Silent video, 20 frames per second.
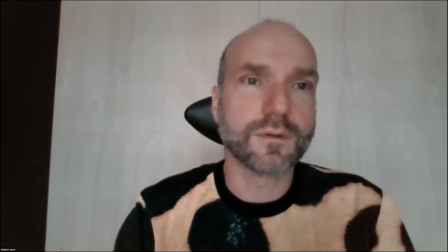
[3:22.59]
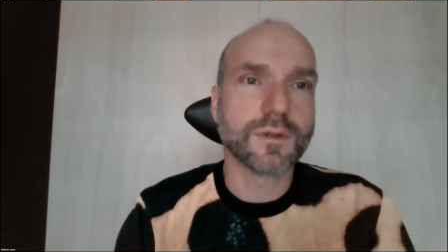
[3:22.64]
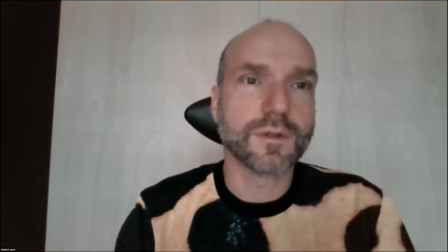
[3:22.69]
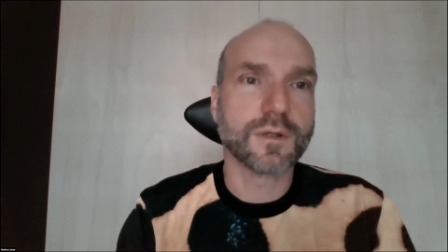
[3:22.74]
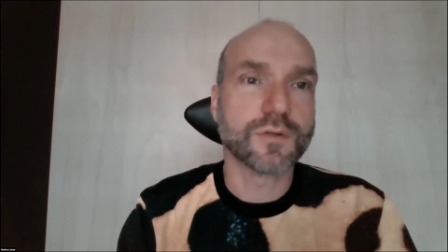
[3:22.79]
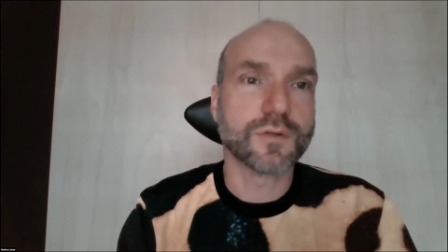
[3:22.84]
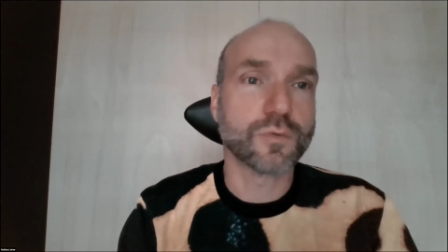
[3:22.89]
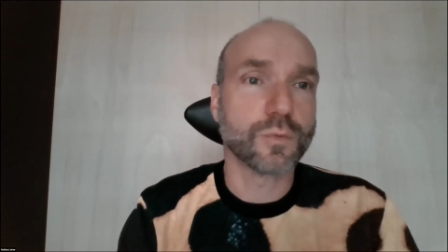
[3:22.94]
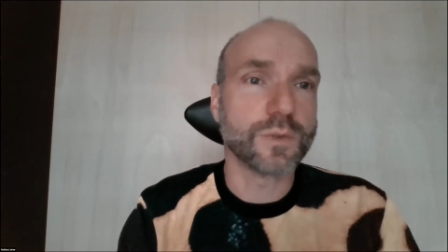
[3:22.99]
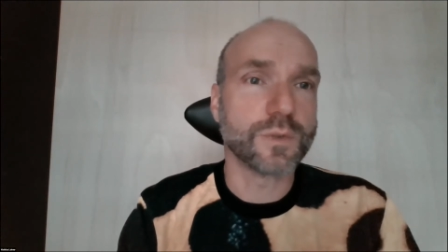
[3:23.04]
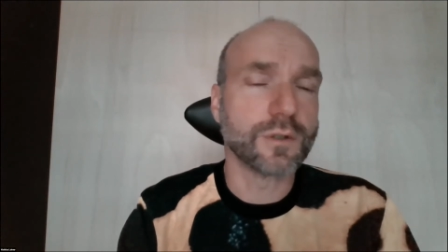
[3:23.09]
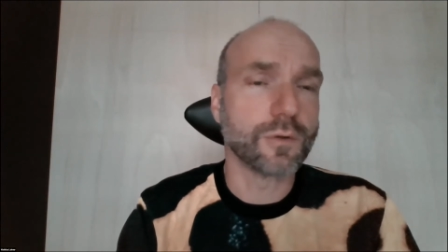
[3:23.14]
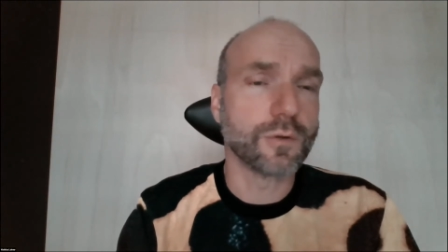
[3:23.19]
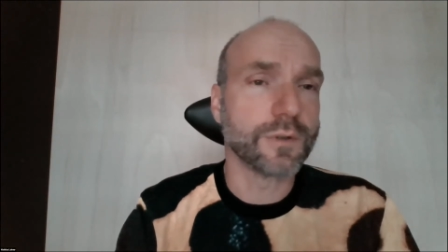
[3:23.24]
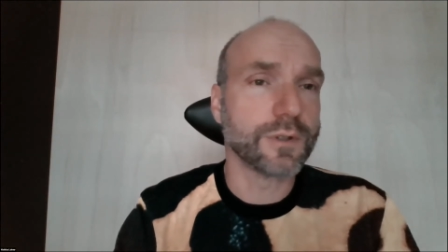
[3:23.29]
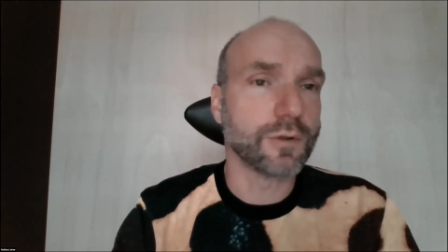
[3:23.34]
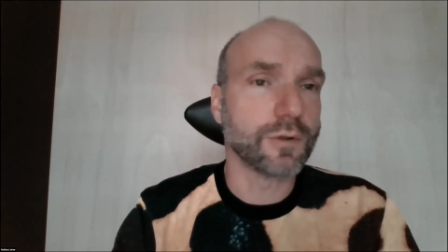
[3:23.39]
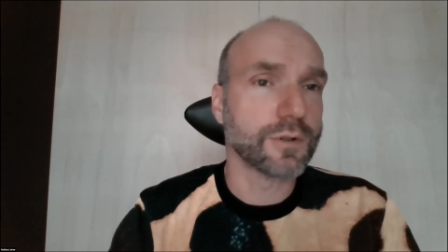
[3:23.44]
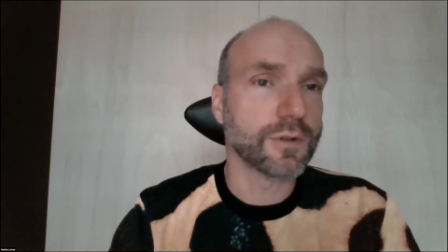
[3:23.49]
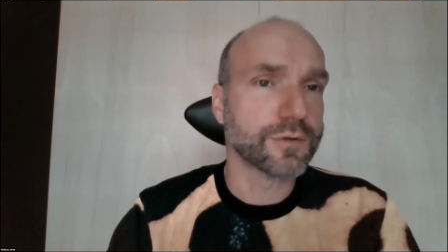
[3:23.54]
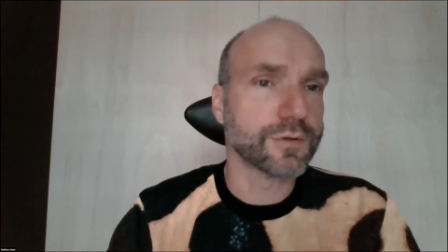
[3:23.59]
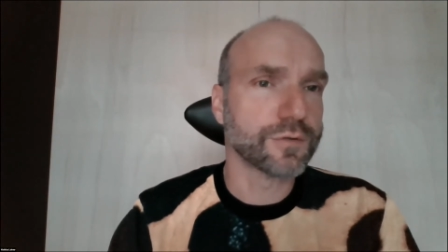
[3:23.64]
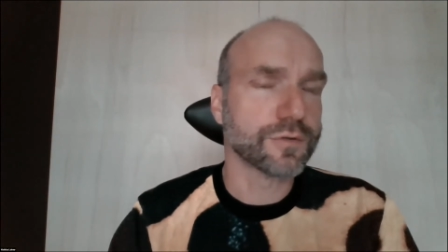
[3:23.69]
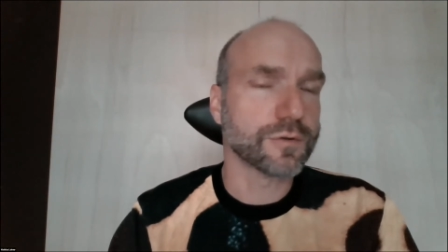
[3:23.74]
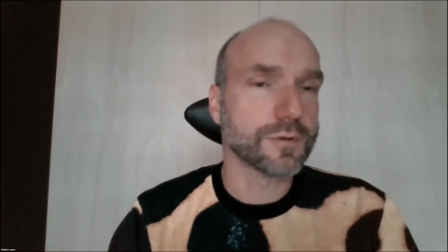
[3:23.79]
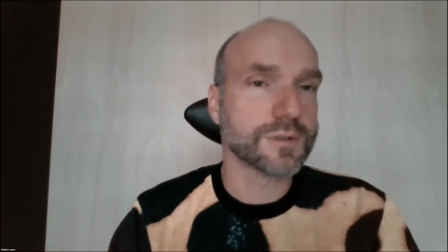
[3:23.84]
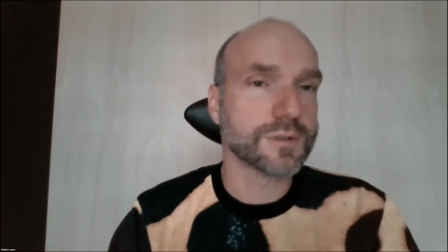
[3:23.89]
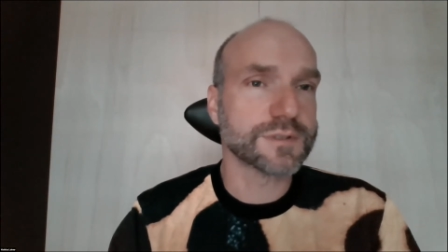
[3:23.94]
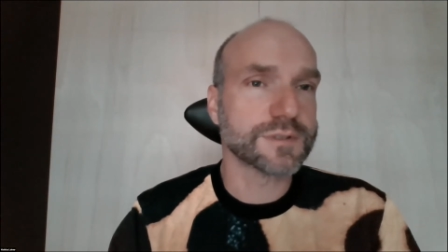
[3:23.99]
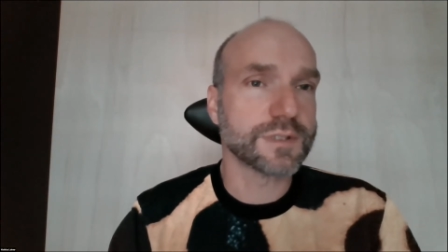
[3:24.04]
as we know in Holland, of
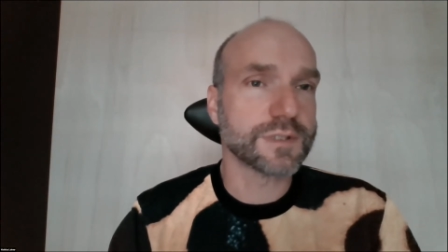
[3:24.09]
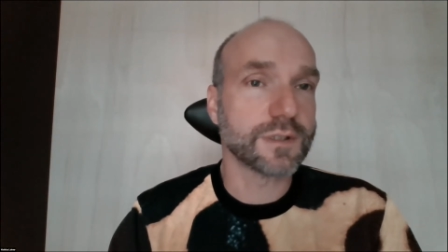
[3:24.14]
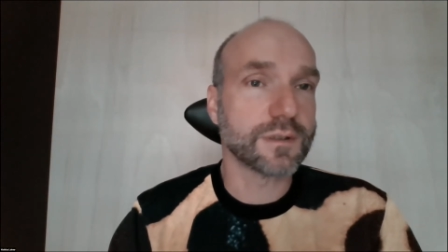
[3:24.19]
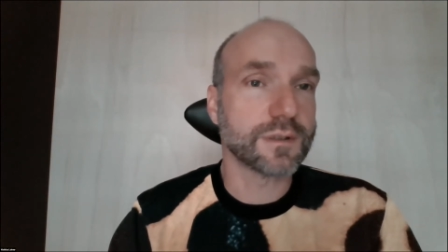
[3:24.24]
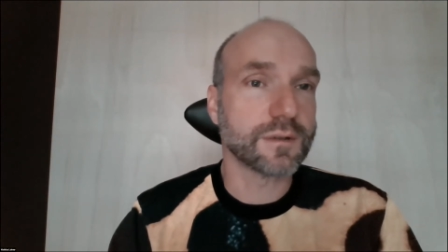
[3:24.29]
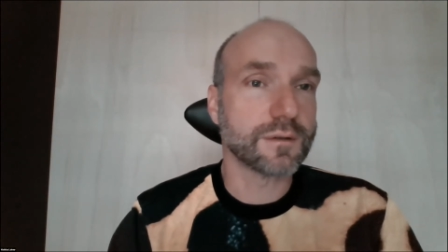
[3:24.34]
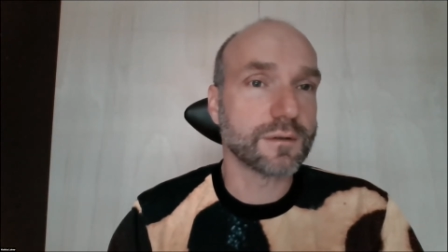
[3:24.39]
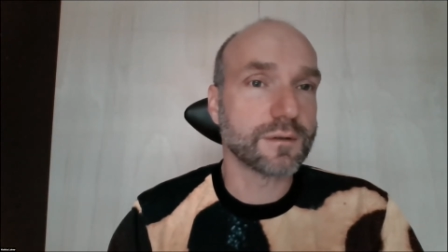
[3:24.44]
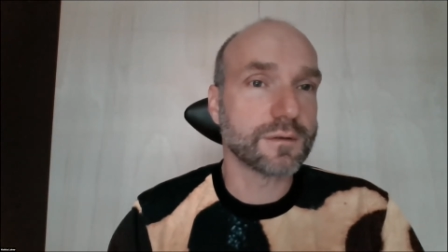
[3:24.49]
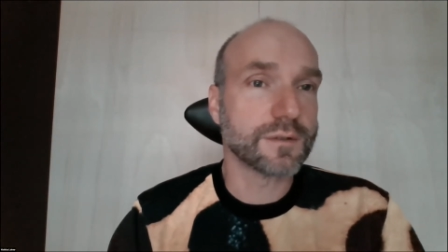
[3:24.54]
course, there